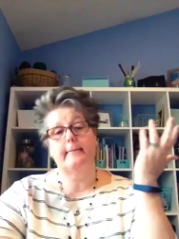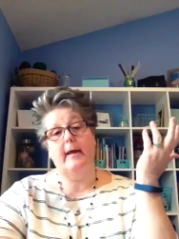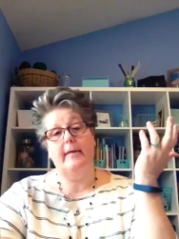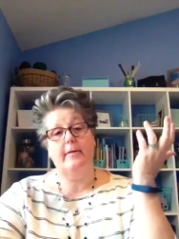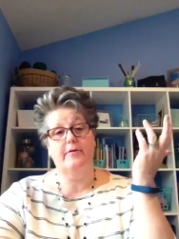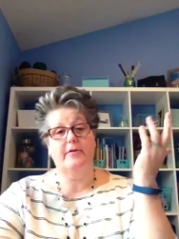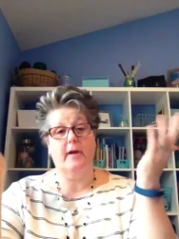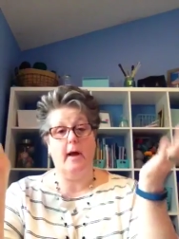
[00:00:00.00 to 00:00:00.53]
And
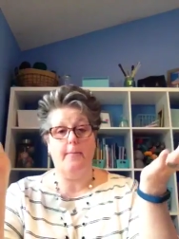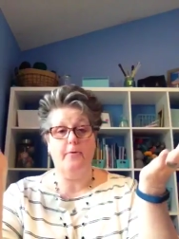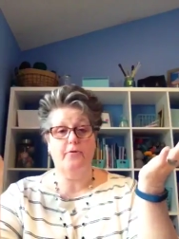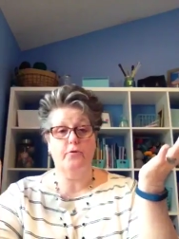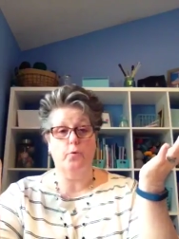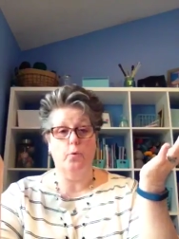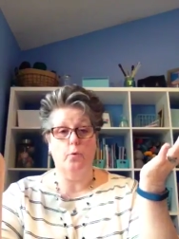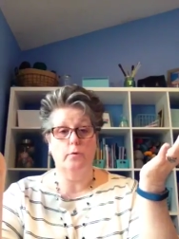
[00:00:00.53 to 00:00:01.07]
there's a couple
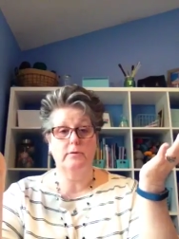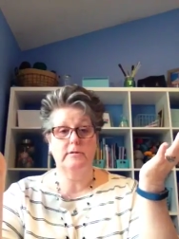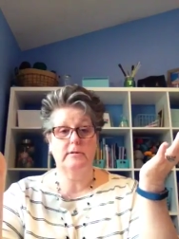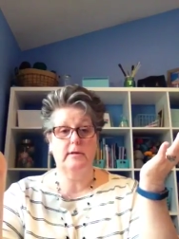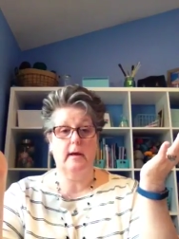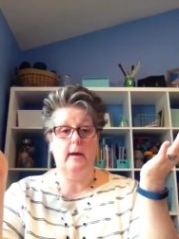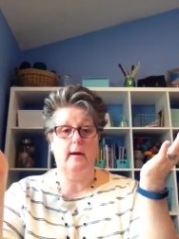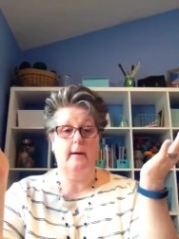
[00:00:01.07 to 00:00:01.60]

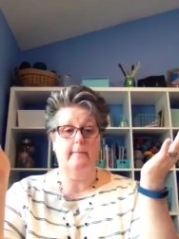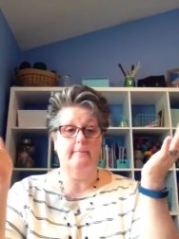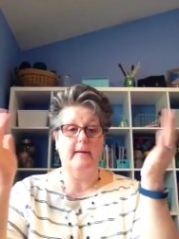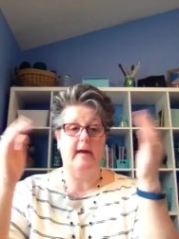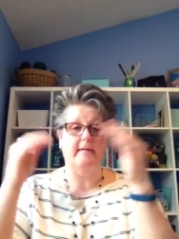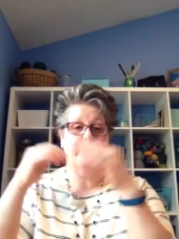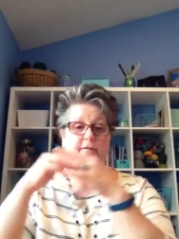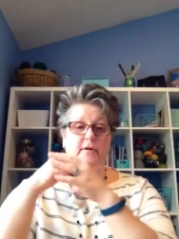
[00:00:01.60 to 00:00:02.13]
schools.
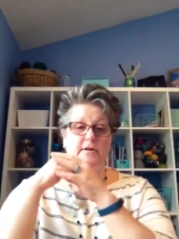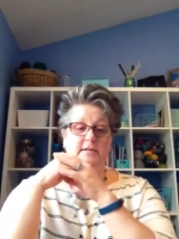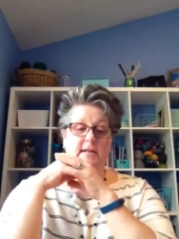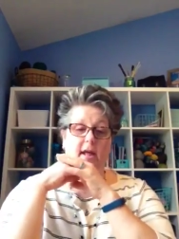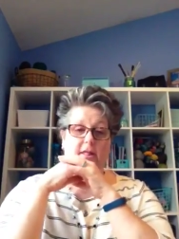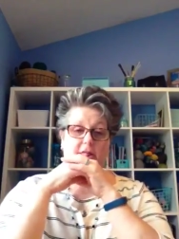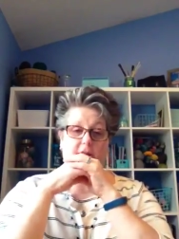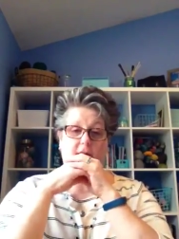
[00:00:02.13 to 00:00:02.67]
At first
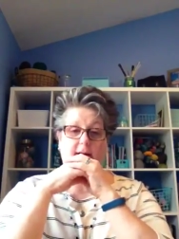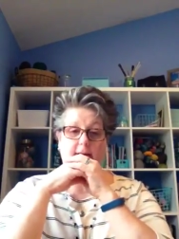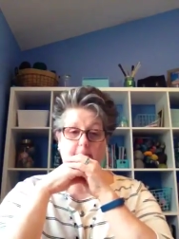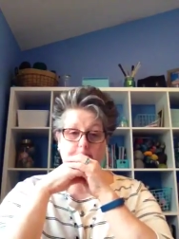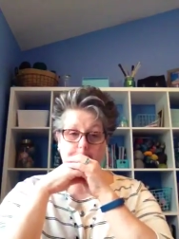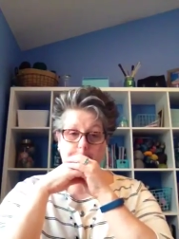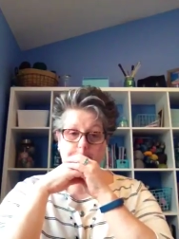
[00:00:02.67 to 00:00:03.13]
I thought